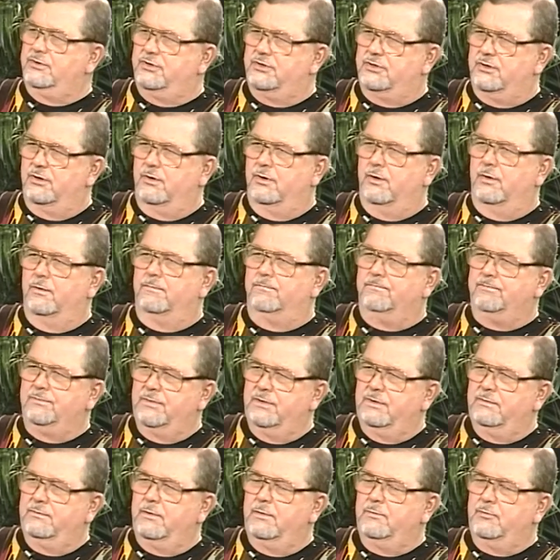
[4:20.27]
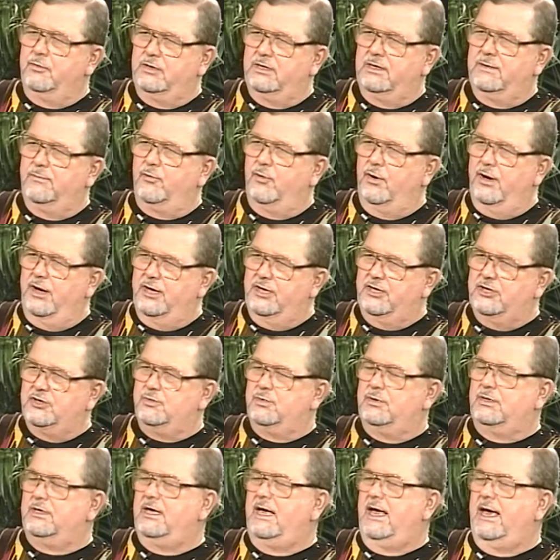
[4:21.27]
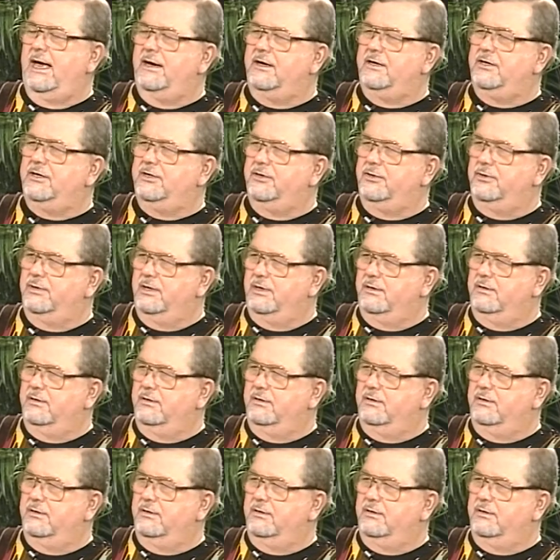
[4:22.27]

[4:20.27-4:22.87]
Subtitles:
So you put the brains with the attitude,